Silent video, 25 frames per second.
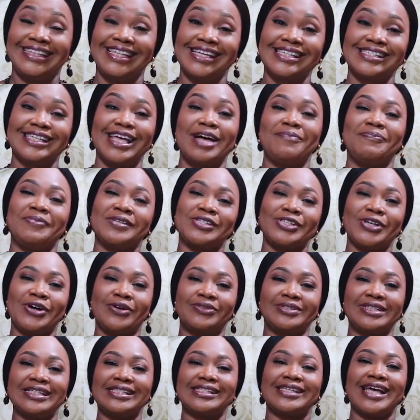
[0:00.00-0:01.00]
this
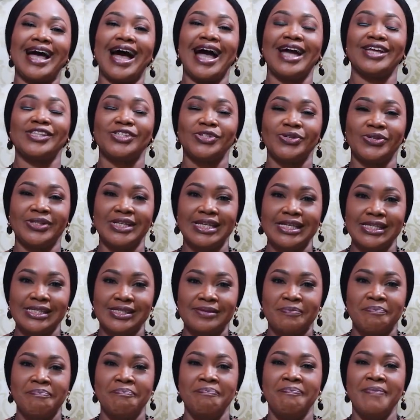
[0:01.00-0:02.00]
episode, the title is
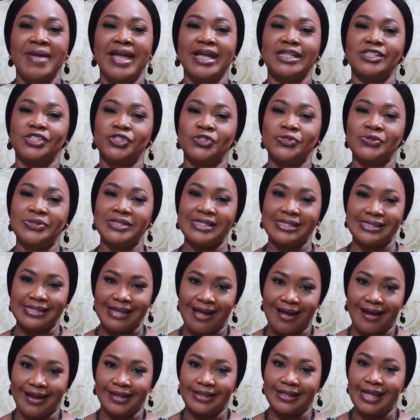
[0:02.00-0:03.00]
Made to
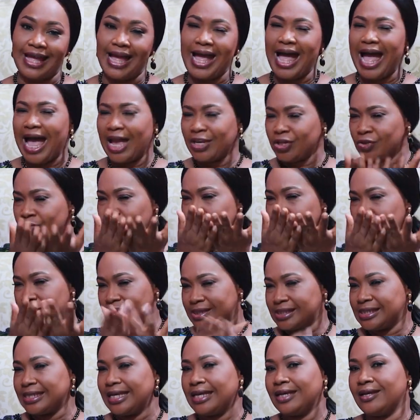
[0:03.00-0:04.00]
Design. And you'll
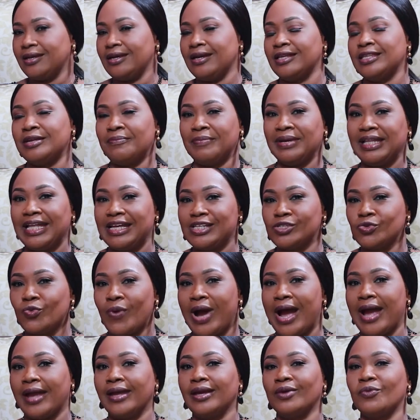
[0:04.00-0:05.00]
see in the minutes
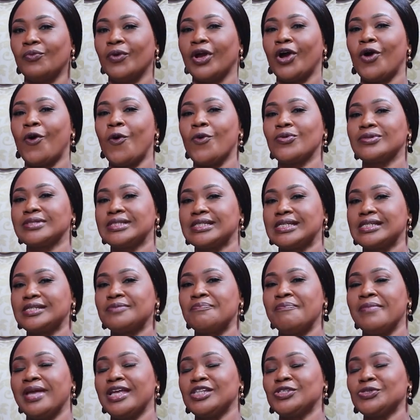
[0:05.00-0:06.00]
why we called it
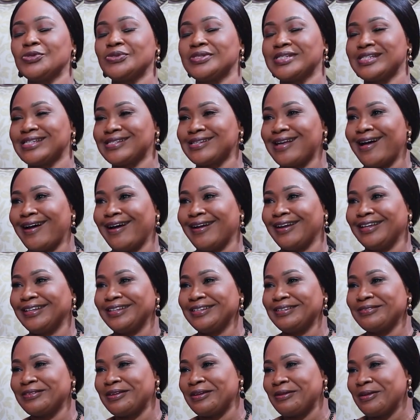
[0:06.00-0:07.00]
Made to Design.
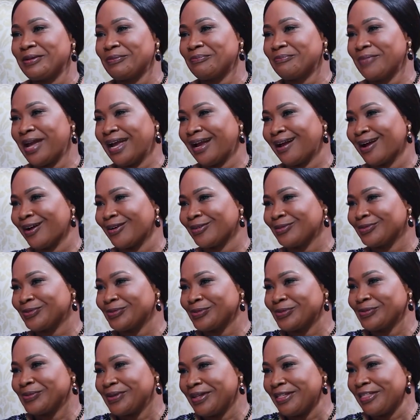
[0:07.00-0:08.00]
Gbenga,
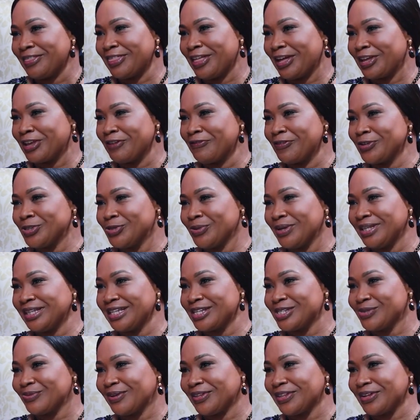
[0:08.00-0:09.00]
thank you for doing
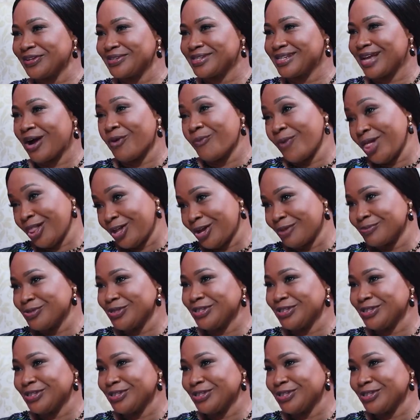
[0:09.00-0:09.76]
this with us and welcome